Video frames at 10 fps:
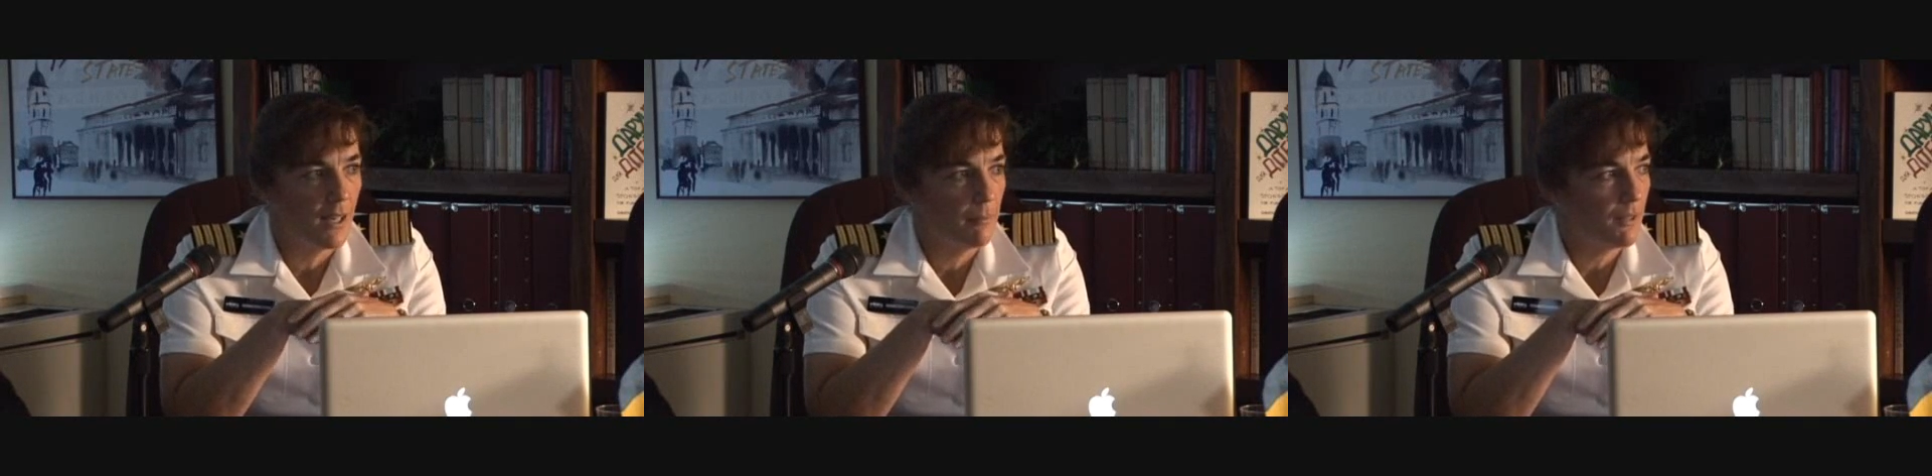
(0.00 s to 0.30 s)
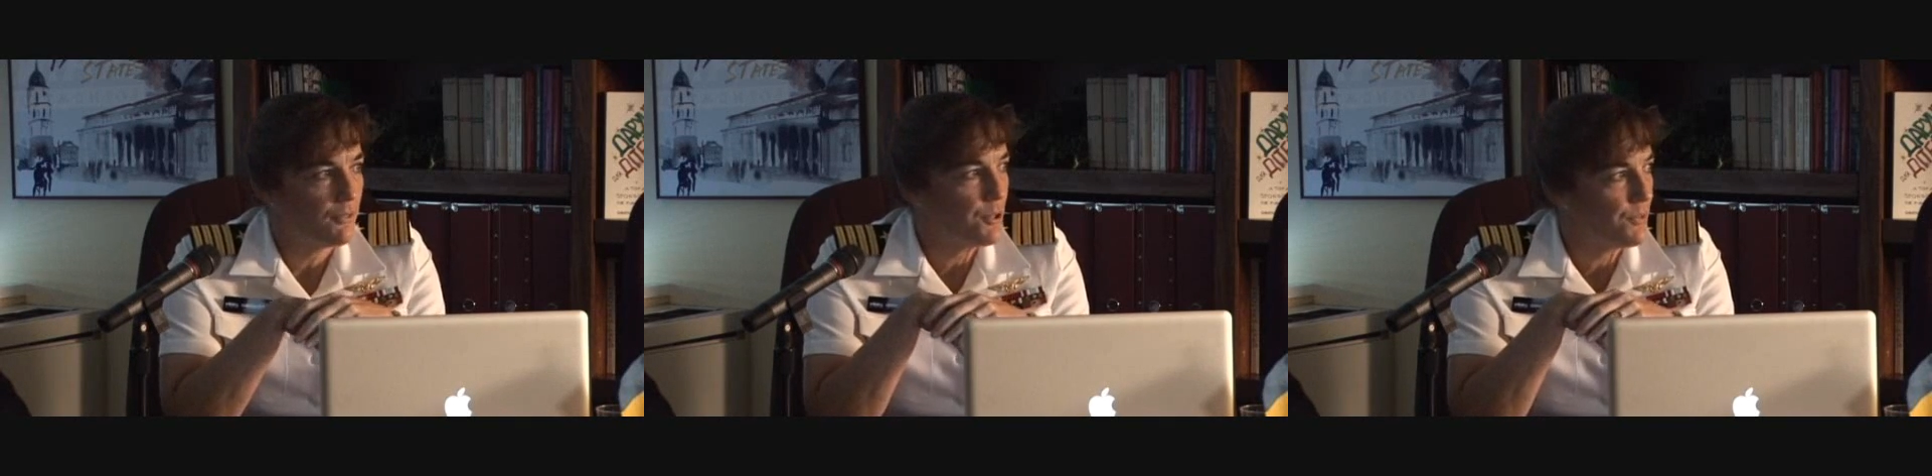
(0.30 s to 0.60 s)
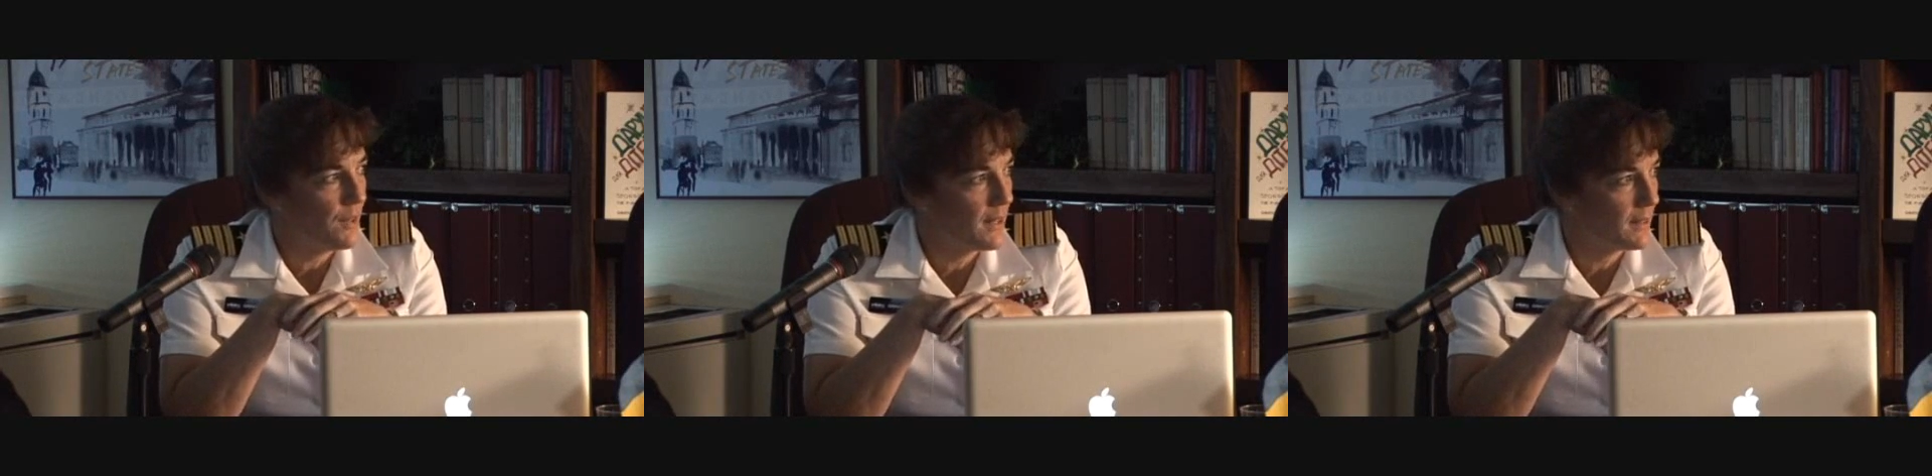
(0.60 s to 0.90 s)
My
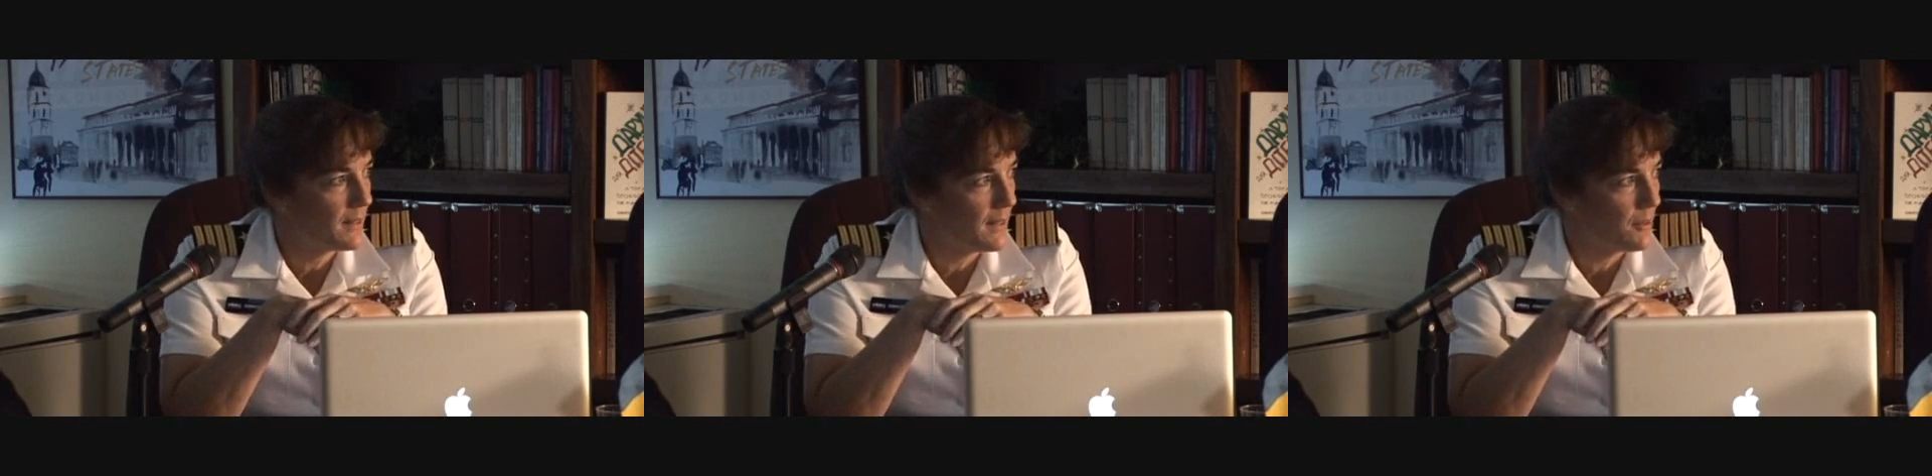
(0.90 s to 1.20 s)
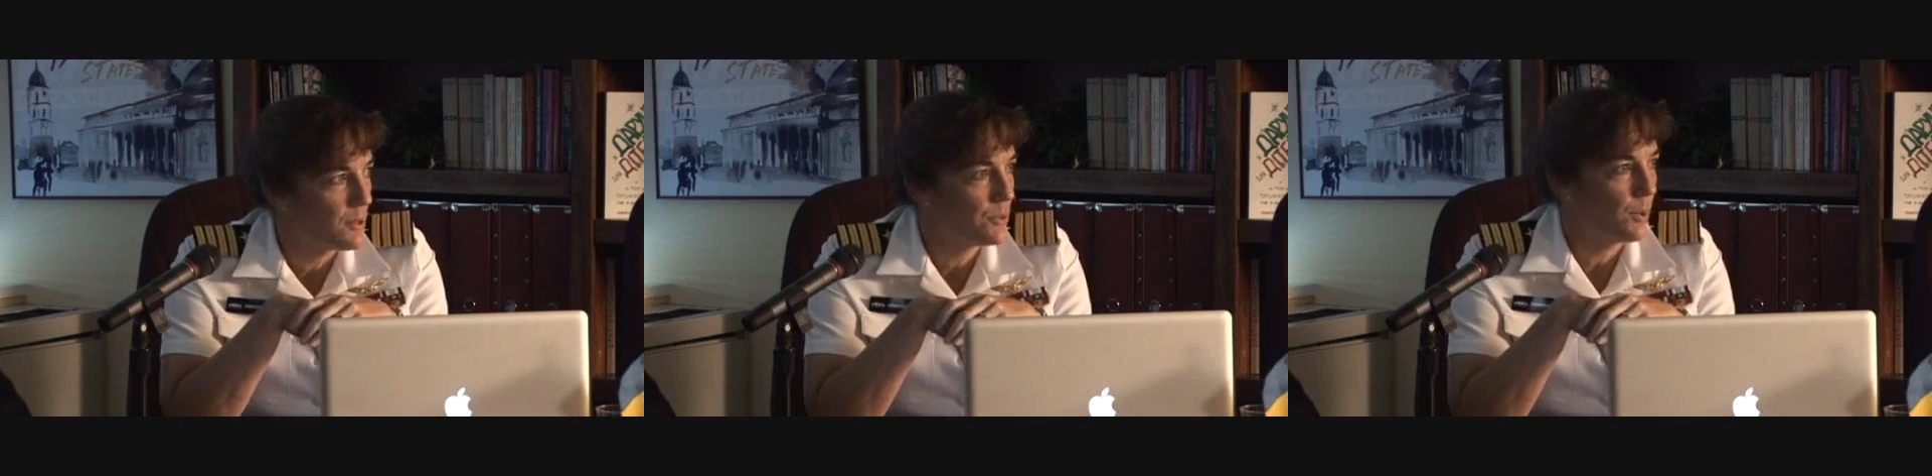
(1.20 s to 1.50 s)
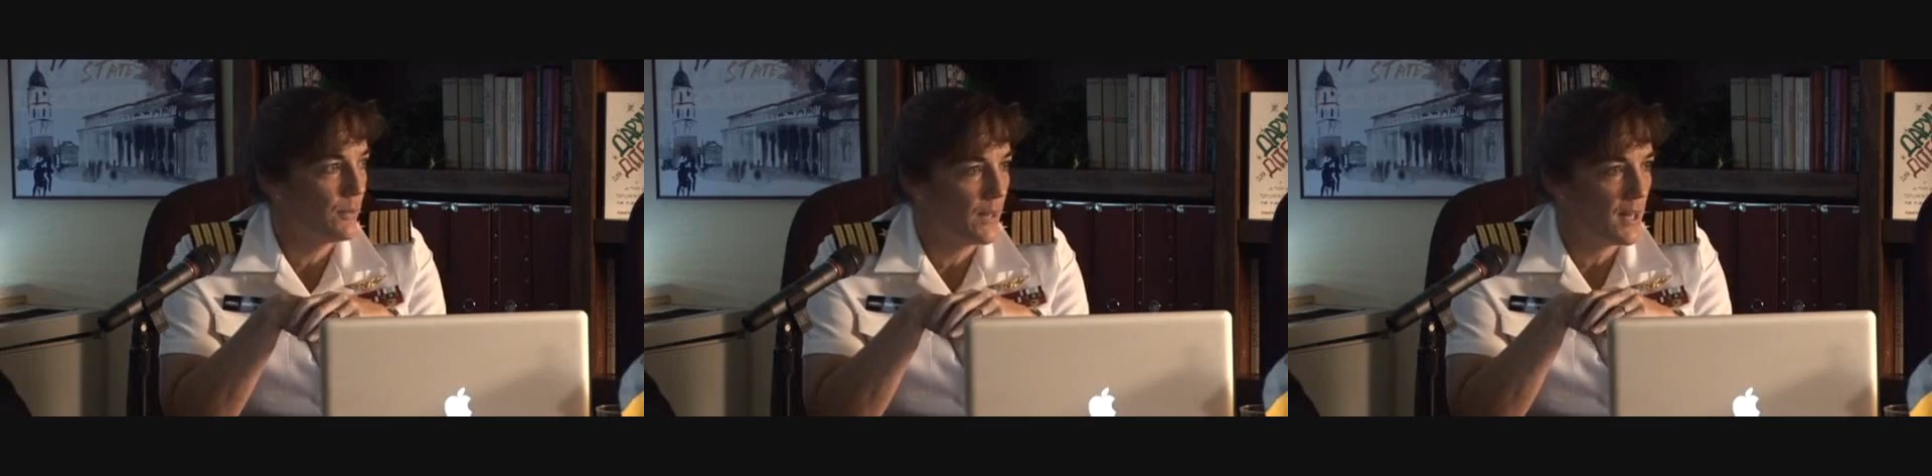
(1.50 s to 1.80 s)
first flight was
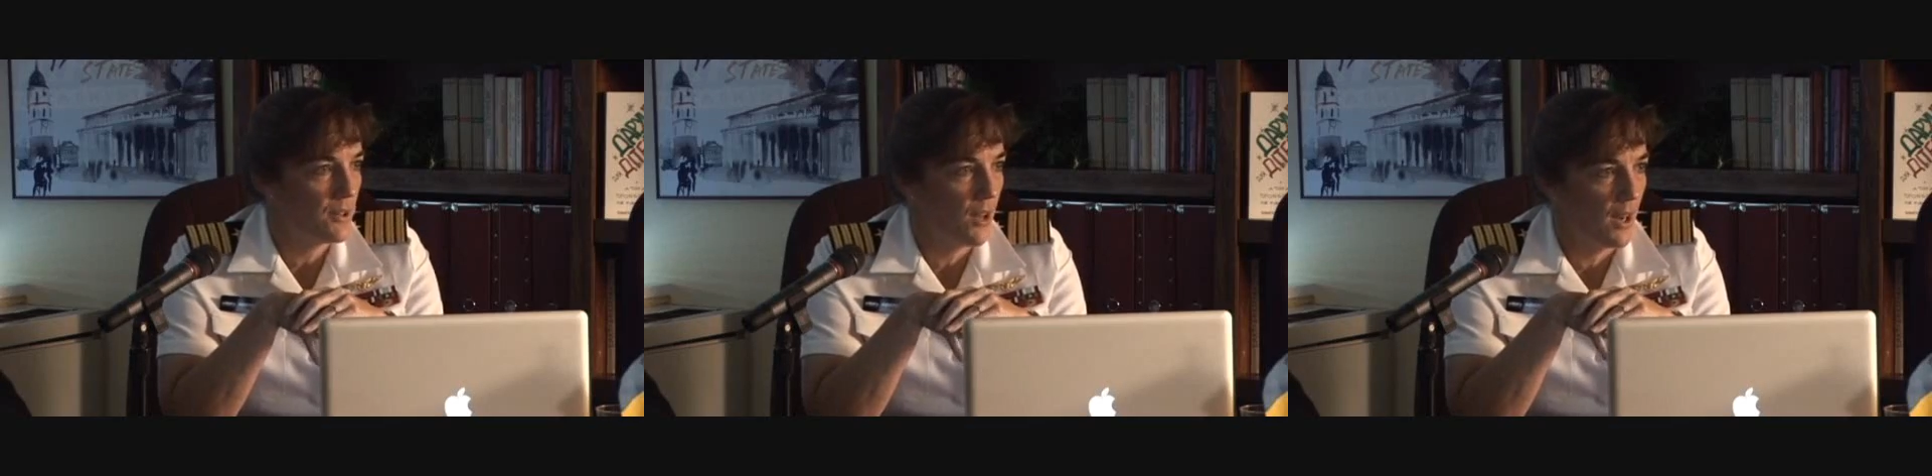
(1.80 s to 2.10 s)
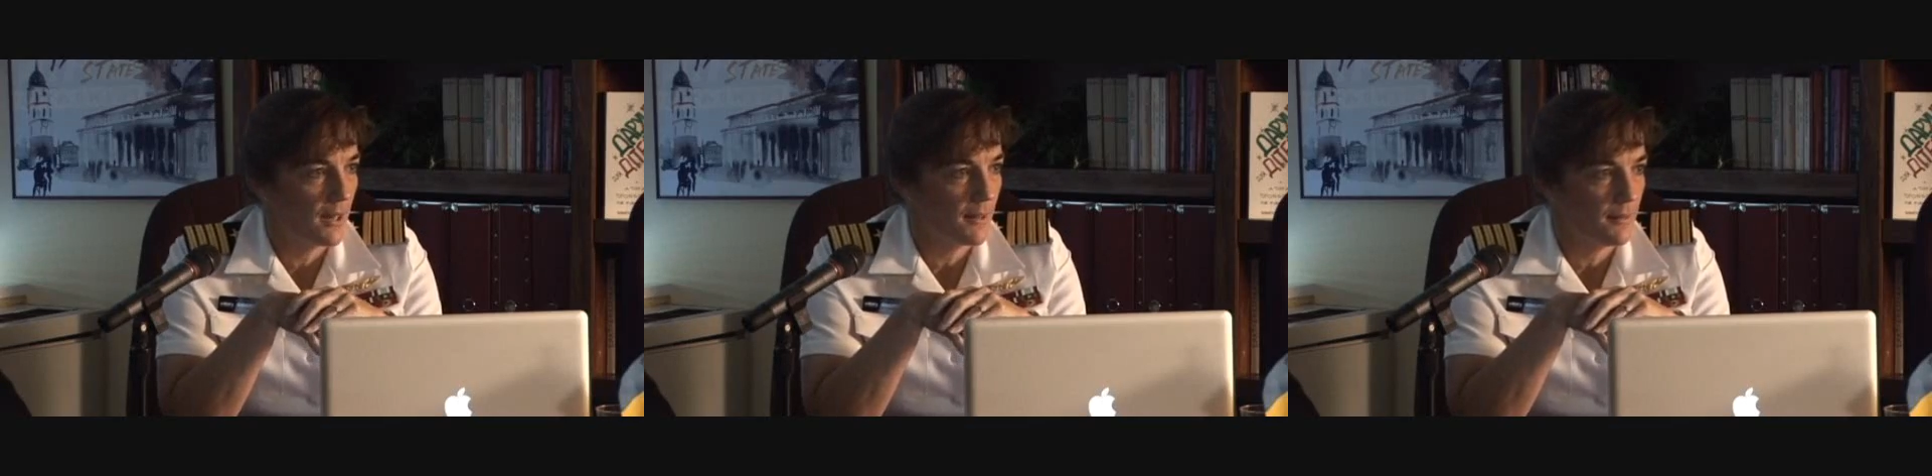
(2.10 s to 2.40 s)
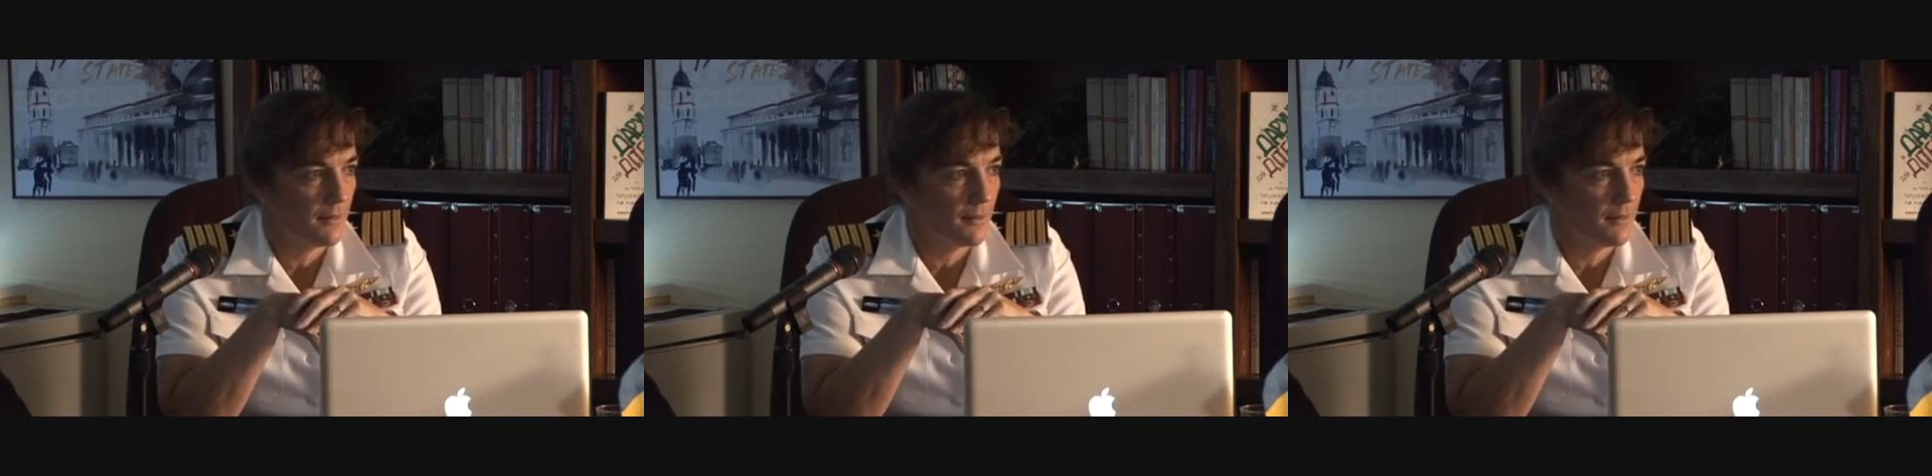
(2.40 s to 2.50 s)
12 days long.